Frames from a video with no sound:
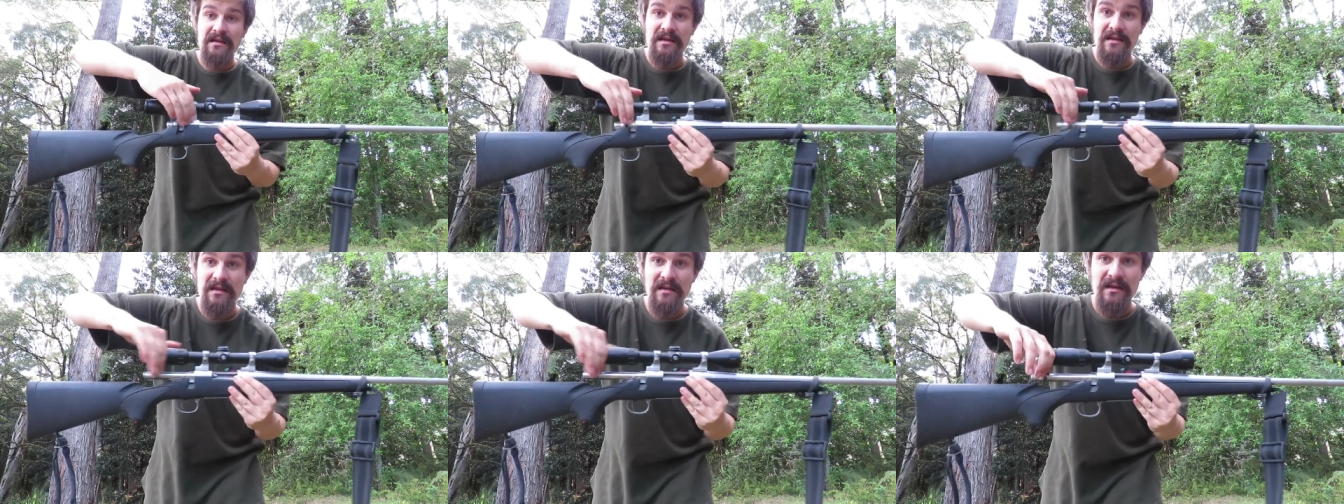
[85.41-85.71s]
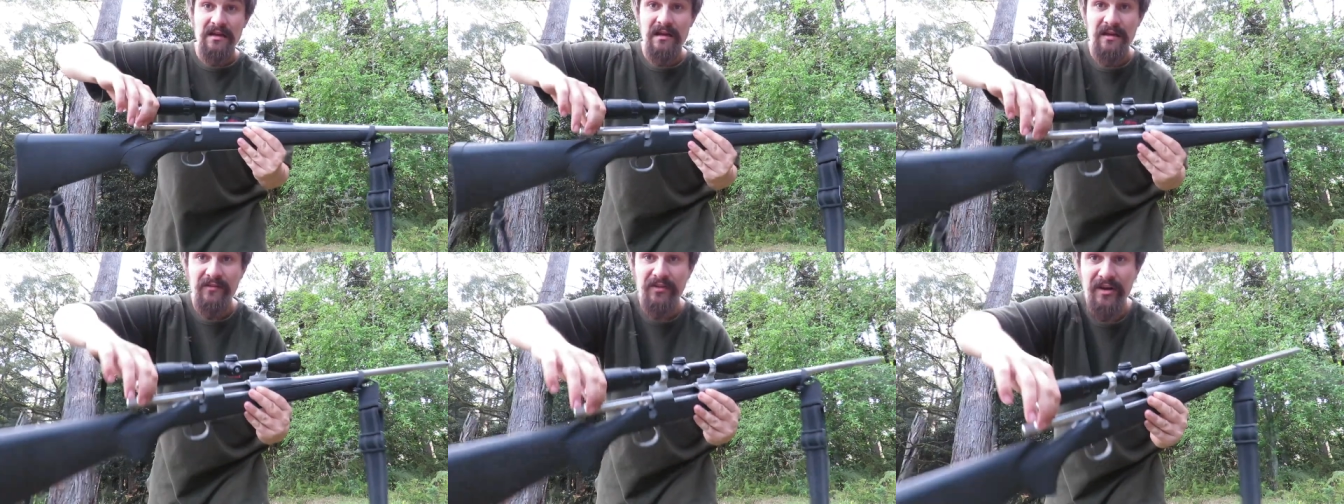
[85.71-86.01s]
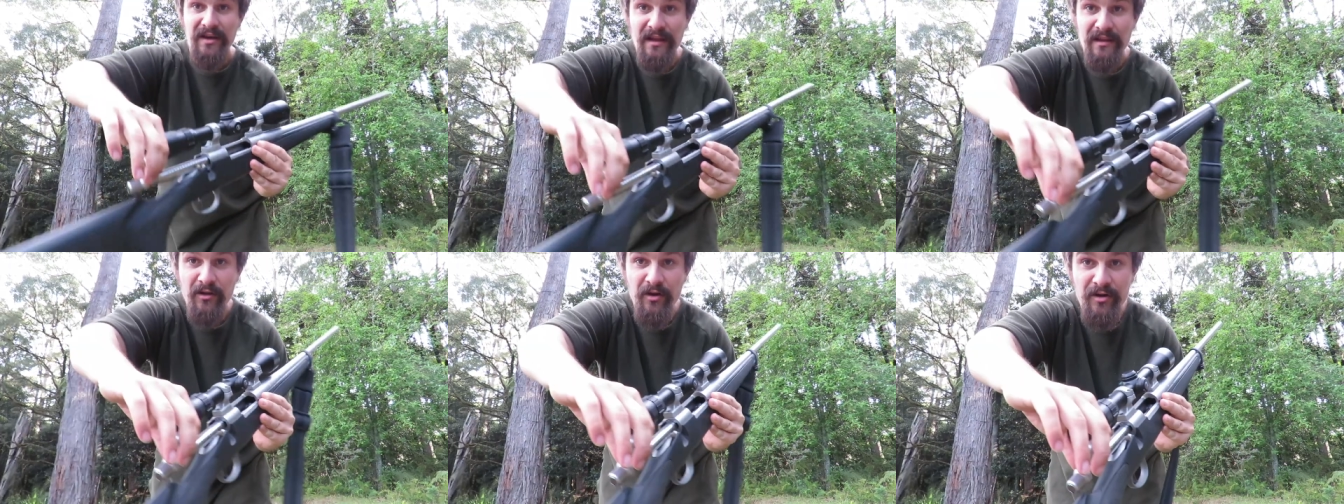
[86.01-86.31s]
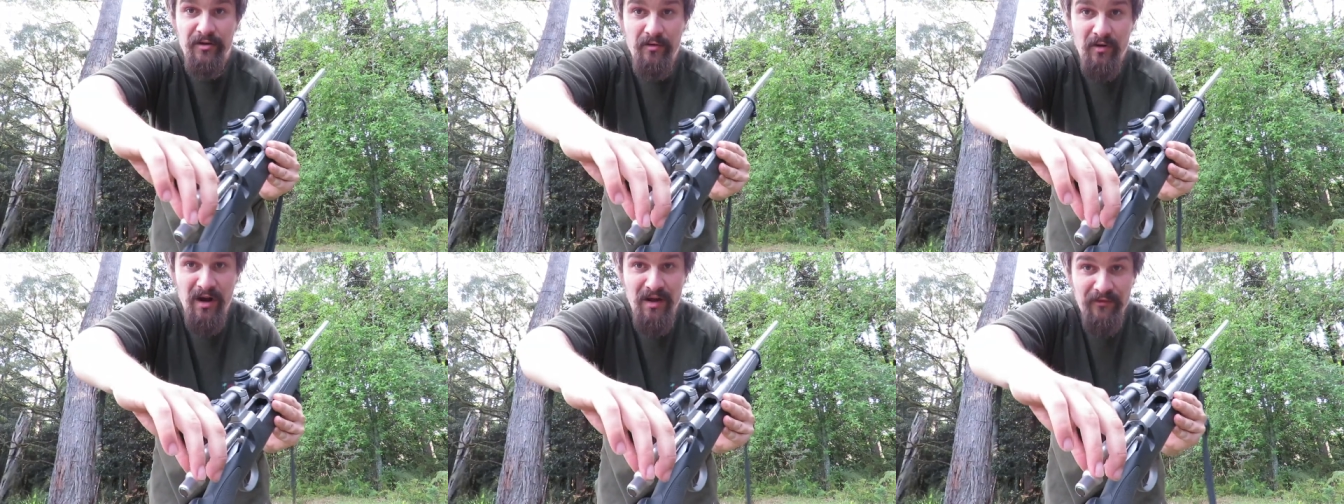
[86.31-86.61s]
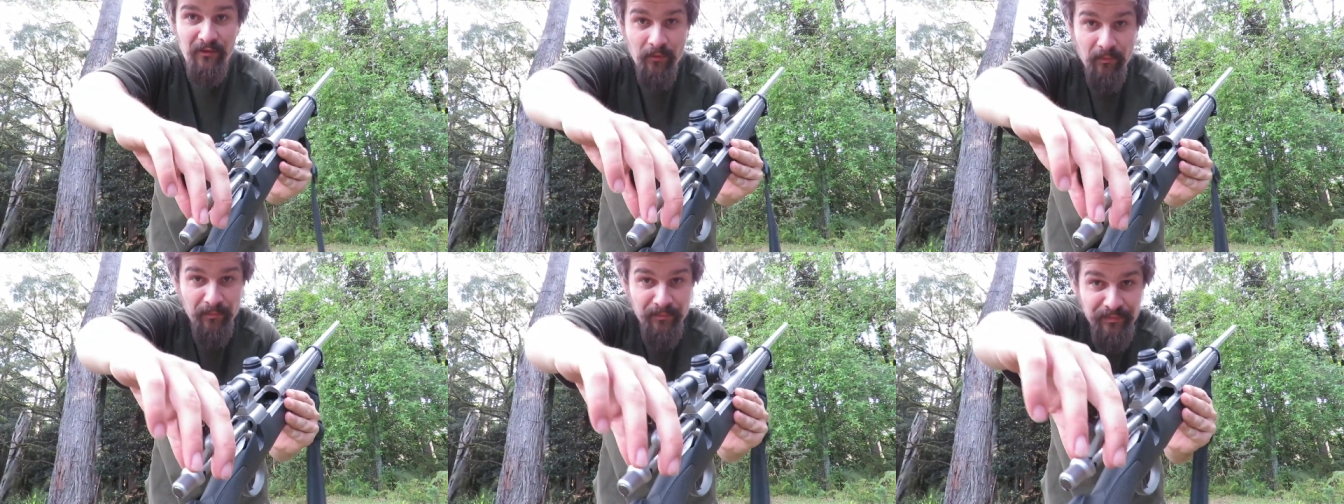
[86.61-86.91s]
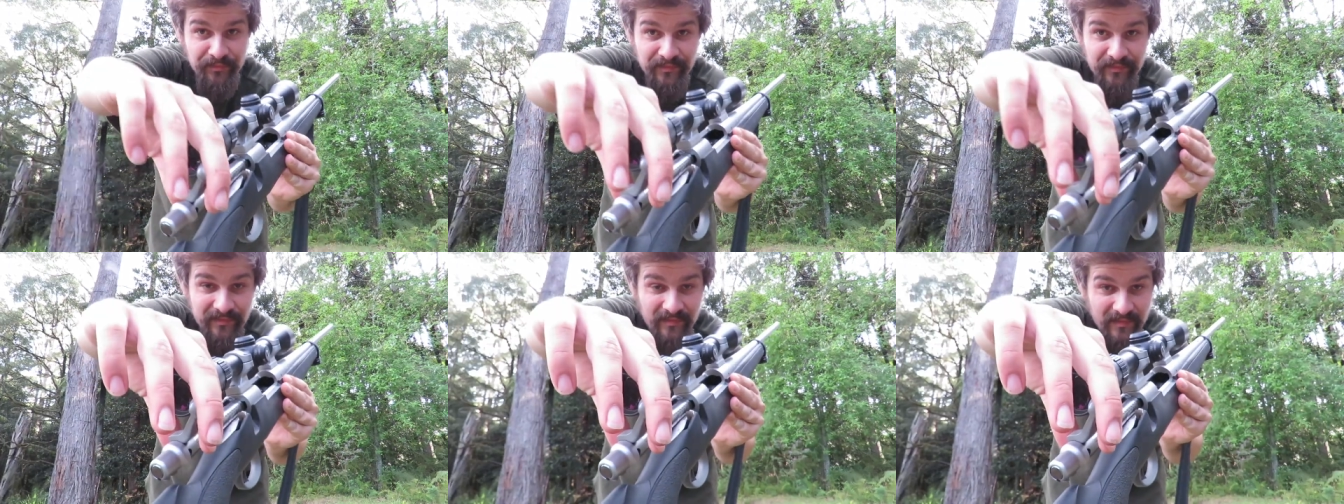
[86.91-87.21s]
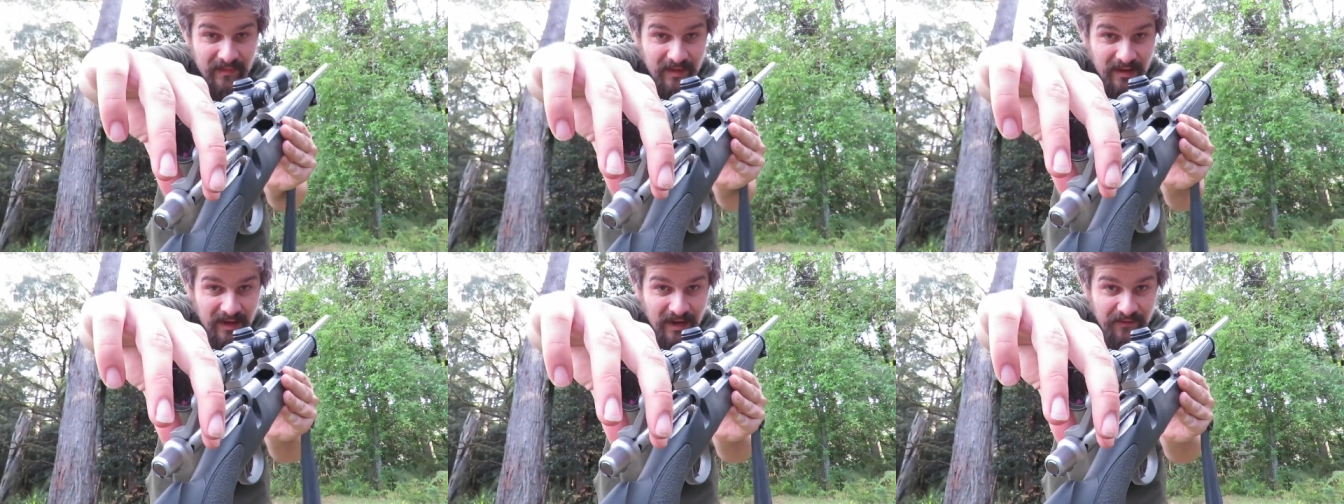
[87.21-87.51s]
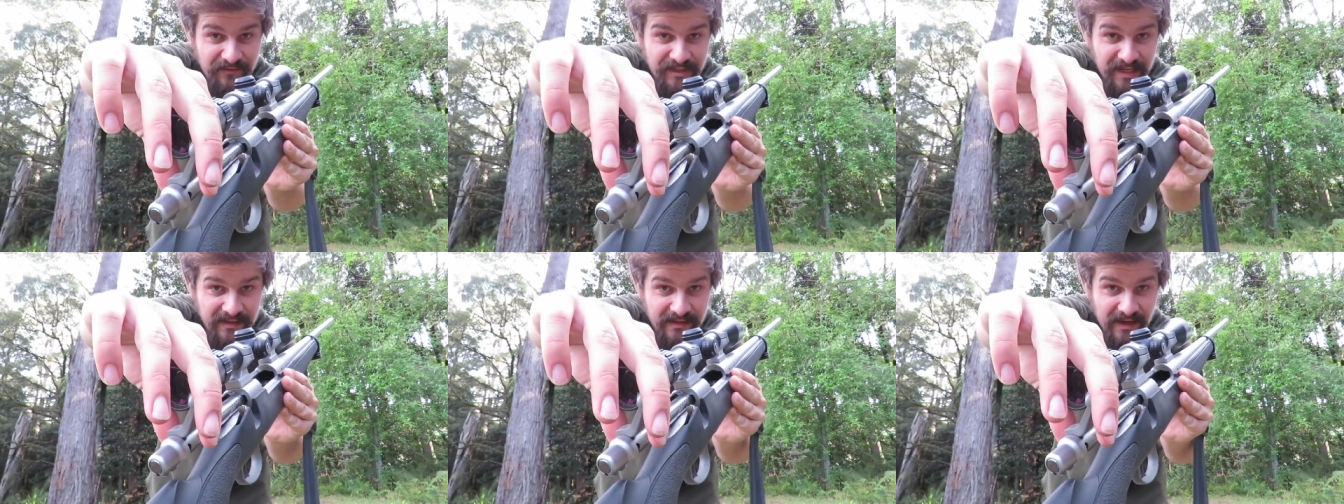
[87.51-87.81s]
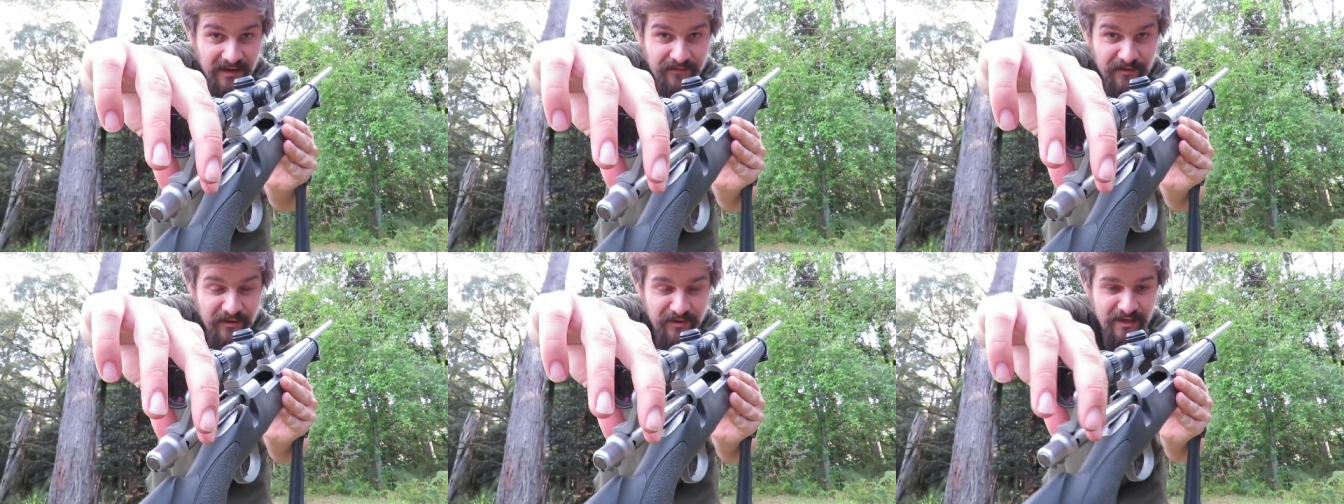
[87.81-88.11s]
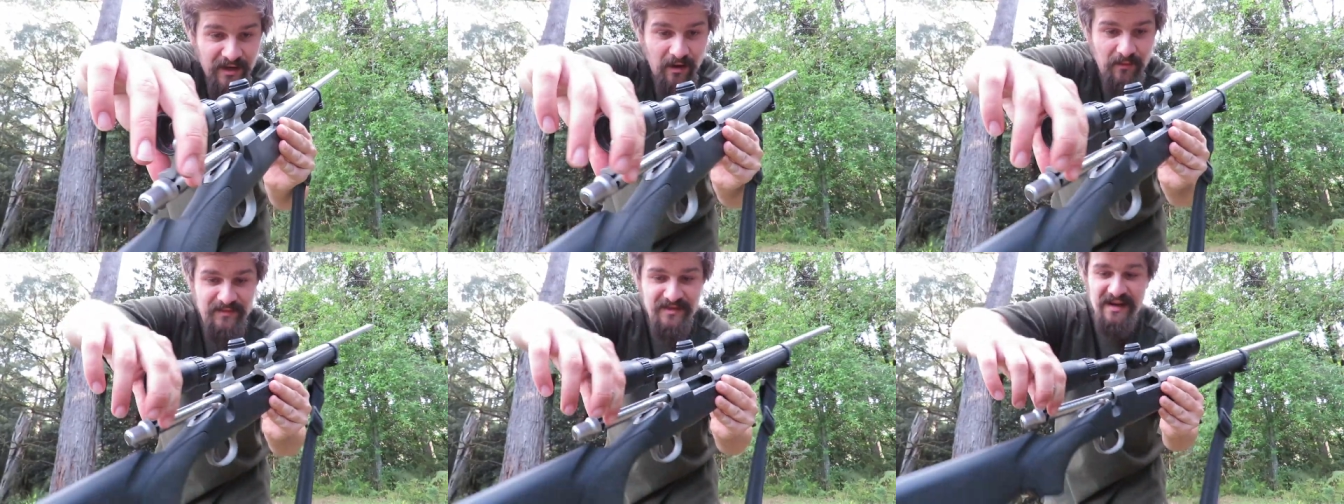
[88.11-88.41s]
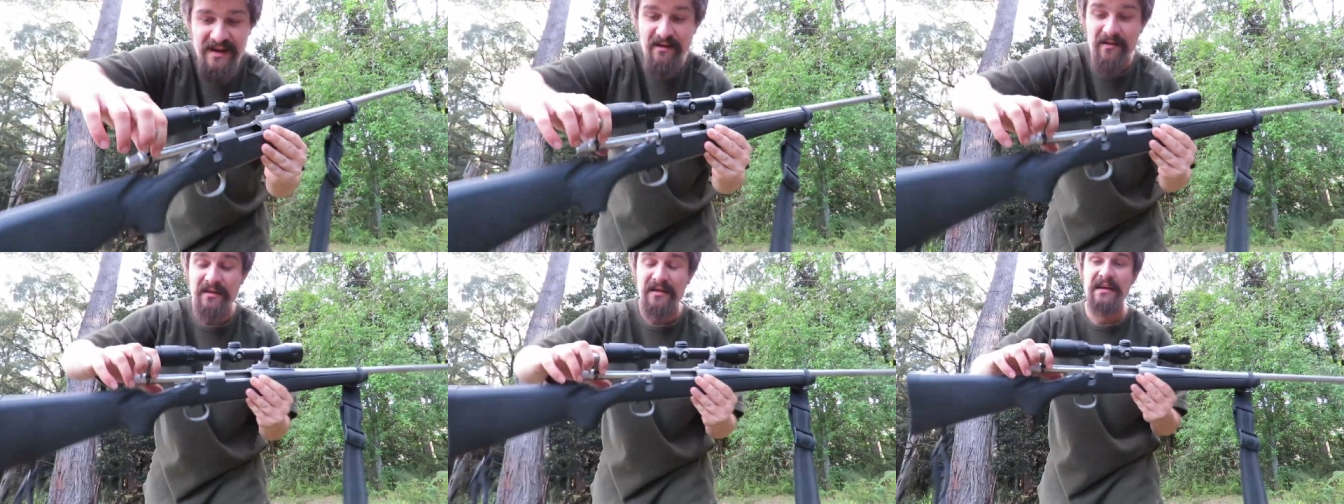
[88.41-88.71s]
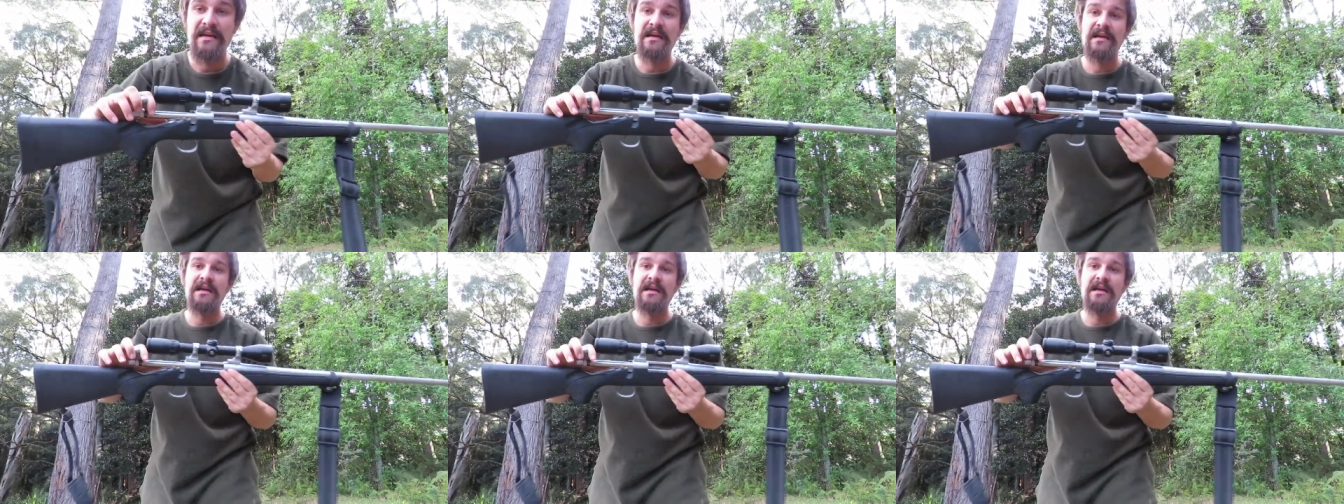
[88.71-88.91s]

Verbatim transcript: I've got an unloaded rifle. i have checked that a few times now